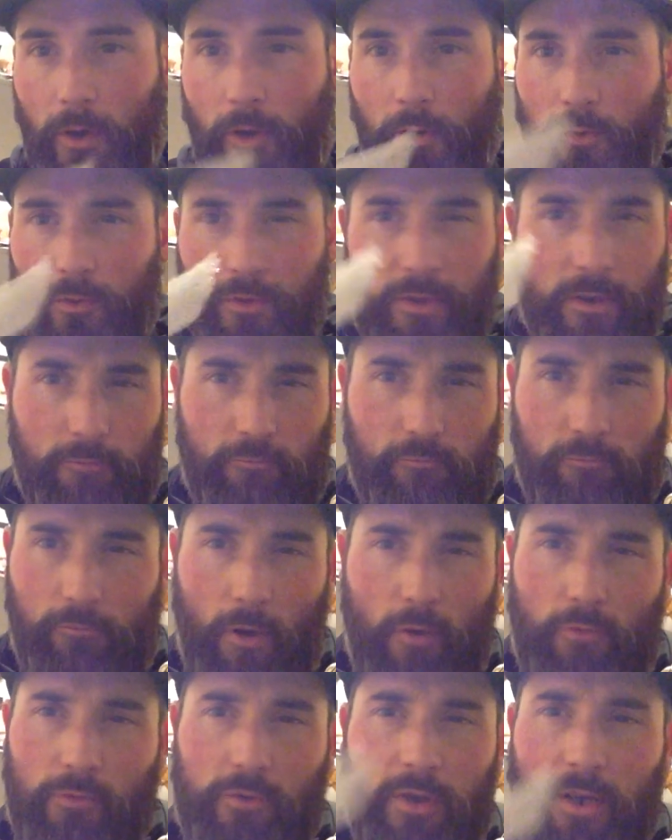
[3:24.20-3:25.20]
calls it
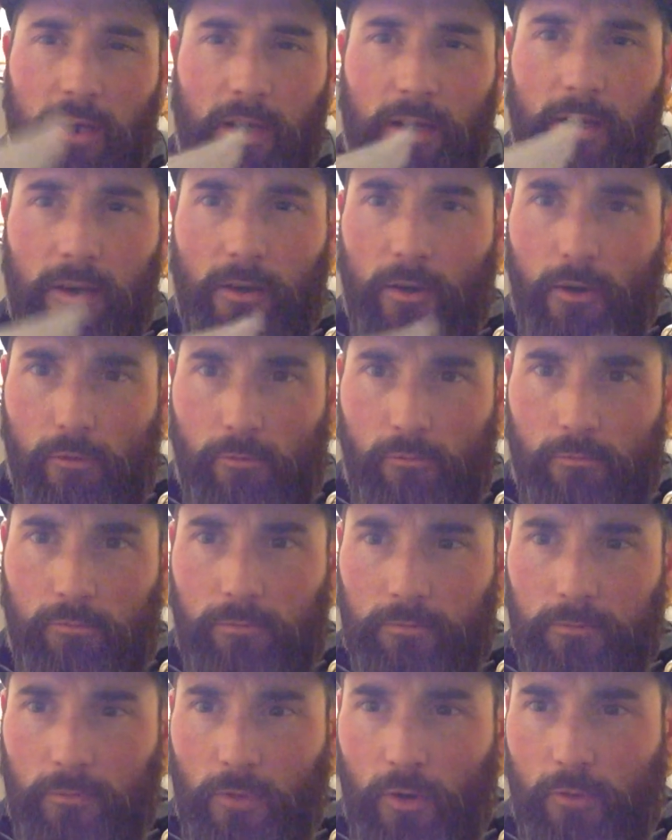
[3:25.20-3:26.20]
roachy or
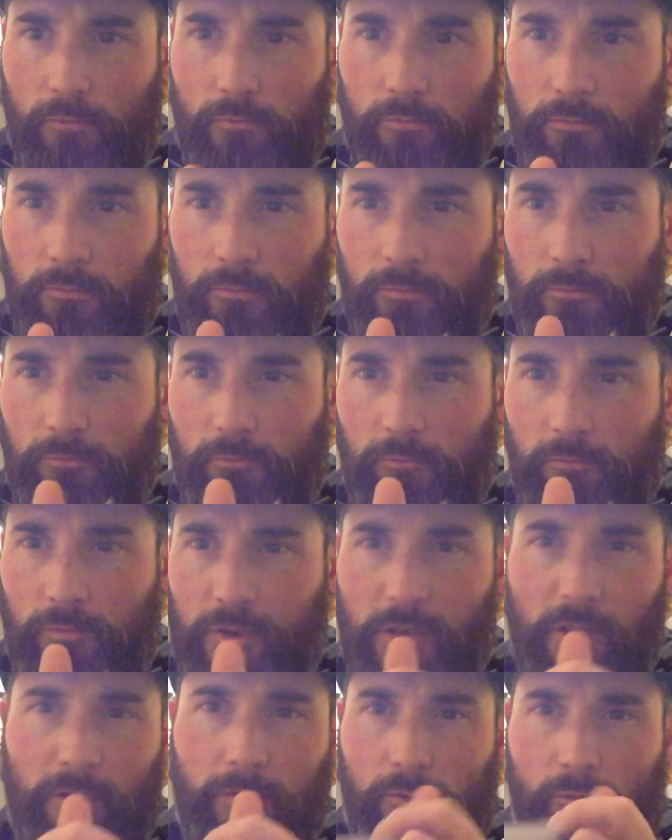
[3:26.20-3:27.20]

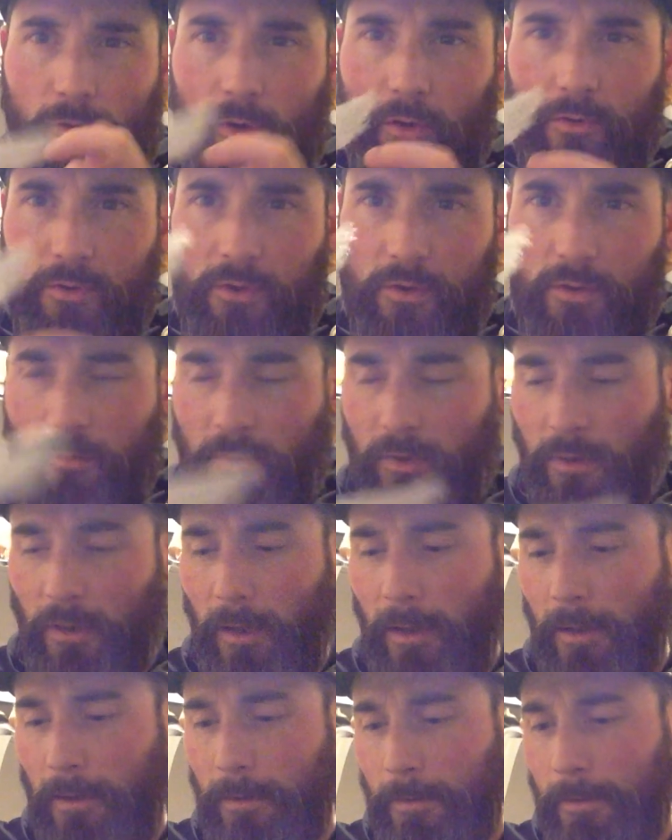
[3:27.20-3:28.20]
silver roach or something
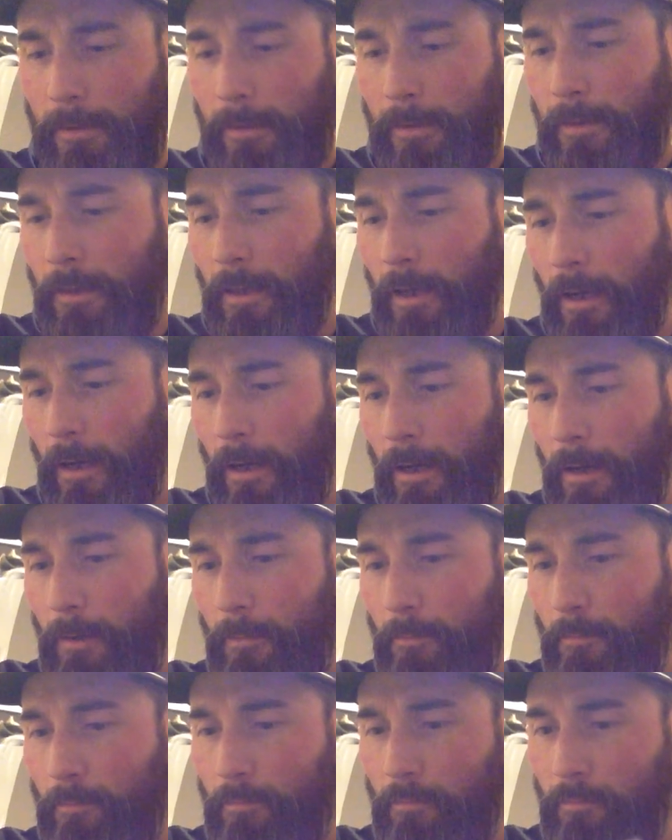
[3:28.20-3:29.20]
like
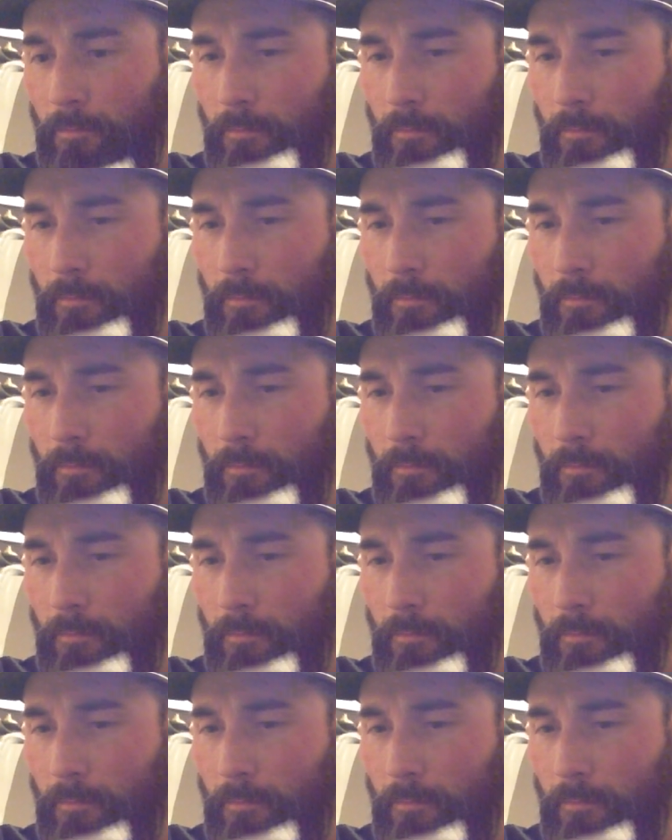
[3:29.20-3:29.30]
that.